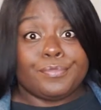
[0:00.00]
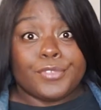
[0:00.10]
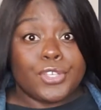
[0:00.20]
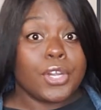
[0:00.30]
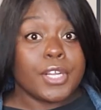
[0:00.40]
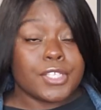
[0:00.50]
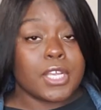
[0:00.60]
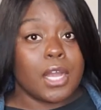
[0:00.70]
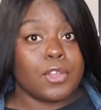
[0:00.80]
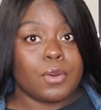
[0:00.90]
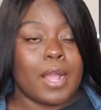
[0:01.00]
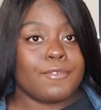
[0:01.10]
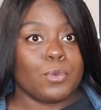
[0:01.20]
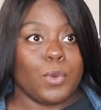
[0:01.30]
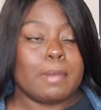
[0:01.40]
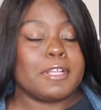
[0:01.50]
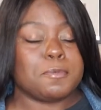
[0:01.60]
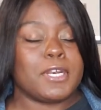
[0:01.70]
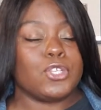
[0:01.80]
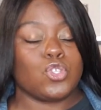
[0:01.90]
you're good to go and you don't have to worry about
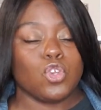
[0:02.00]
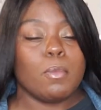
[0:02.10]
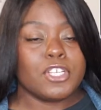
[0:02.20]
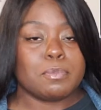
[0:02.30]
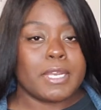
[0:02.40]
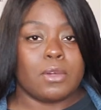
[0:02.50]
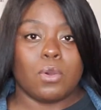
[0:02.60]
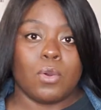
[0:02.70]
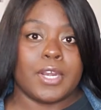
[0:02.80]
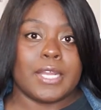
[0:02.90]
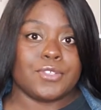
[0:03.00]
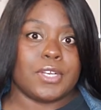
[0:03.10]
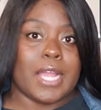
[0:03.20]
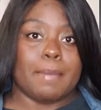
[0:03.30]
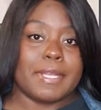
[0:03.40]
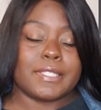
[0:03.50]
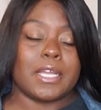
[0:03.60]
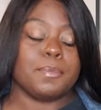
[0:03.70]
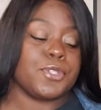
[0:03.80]
spending so much money on an organizer and it got messed up.